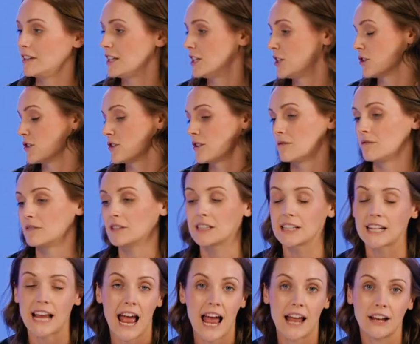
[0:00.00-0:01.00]
It doesn't
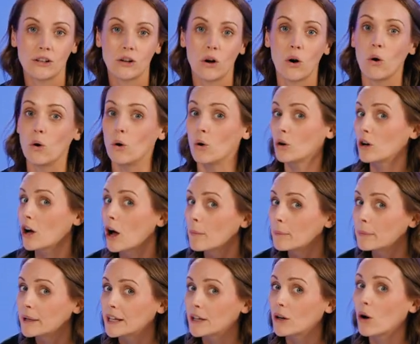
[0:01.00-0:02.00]
scan or
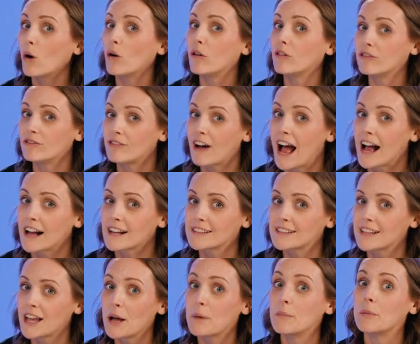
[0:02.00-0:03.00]
copy or
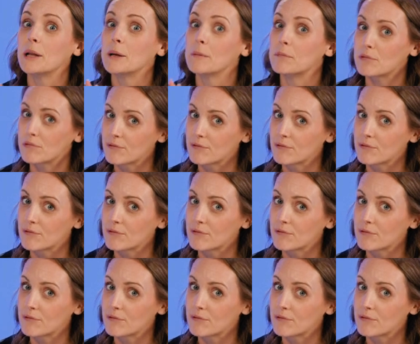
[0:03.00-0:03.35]
fax, but it